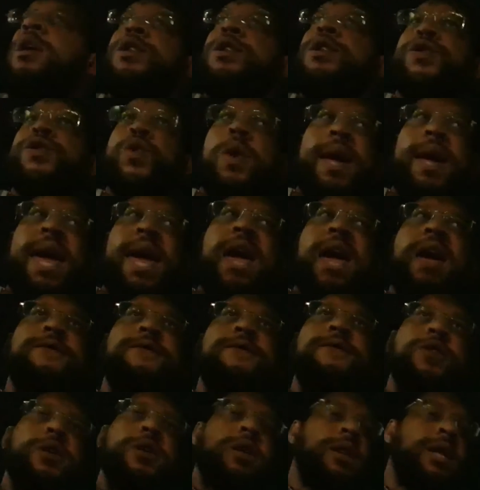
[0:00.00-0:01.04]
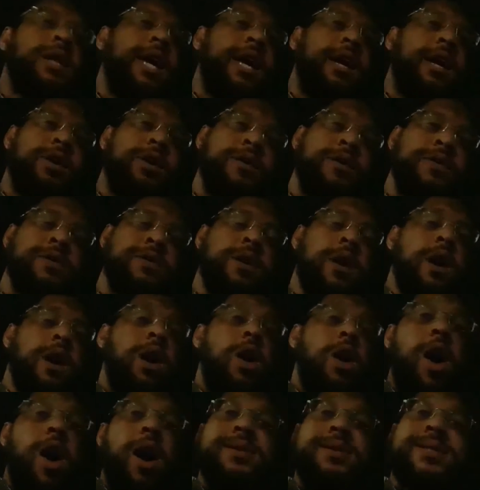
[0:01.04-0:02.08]
So a handful of leaders
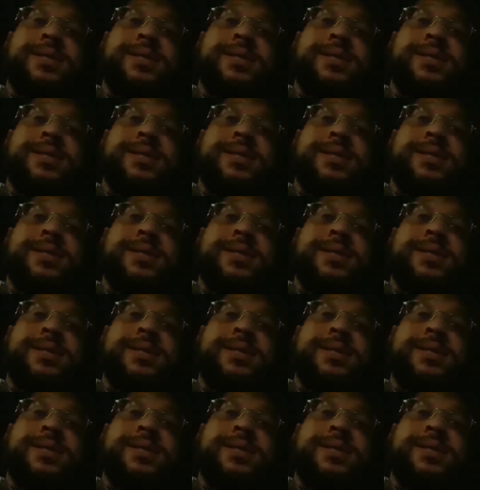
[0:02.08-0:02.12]
are